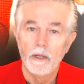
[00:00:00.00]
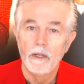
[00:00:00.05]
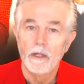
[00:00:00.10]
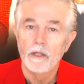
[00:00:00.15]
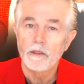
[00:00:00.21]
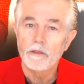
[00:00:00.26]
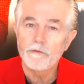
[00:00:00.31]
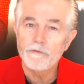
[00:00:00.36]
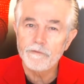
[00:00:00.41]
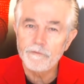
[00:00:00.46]

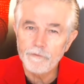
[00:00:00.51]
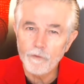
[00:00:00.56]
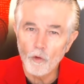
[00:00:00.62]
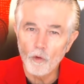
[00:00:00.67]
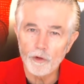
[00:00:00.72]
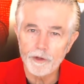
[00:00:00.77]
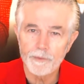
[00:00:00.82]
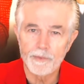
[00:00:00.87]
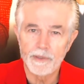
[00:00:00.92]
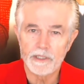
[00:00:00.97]
The
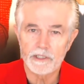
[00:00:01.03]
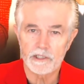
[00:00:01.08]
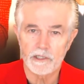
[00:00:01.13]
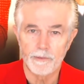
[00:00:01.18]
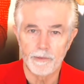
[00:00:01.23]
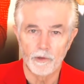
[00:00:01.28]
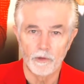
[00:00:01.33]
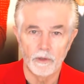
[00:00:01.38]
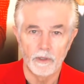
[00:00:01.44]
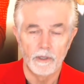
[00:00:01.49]
fourth
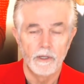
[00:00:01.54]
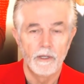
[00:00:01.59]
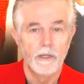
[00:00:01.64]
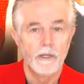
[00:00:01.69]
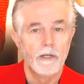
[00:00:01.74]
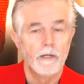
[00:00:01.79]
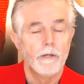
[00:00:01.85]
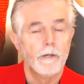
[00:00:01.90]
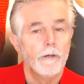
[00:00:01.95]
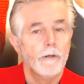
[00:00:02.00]
principle.
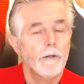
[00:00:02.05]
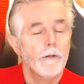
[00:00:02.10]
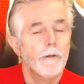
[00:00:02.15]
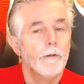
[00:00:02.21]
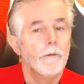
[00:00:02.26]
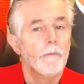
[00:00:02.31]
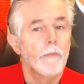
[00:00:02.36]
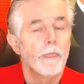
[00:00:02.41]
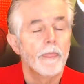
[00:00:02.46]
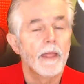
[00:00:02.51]

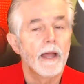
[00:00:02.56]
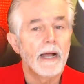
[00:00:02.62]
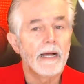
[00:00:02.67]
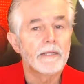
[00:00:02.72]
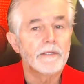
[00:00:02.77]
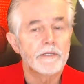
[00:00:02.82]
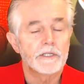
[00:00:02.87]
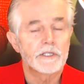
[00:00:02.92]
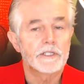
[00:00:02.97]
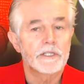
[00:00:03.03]

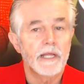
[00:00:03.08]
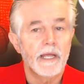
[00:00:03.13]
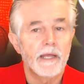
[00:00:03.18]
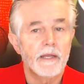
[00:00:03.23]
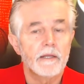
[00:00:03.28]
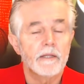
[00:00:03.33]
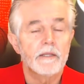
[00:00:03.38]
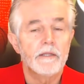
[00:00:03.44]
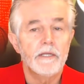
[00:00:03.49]
Understand